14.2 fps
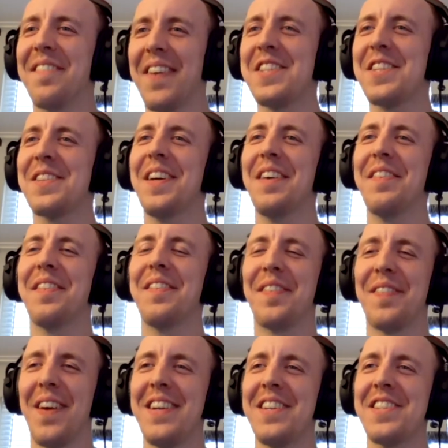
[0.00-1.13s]
French, if the
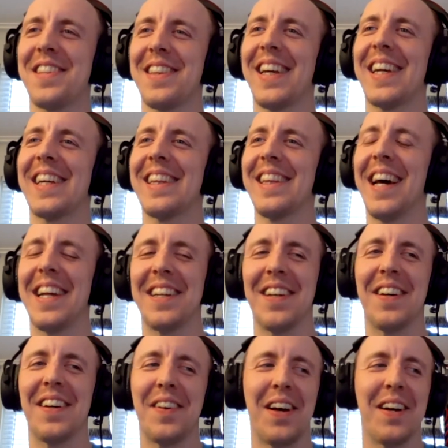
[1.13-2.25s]
French think that
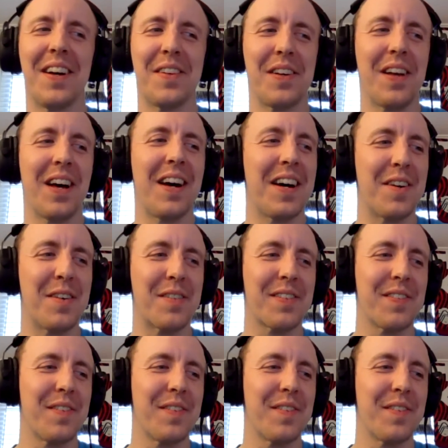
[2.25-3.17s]
uh,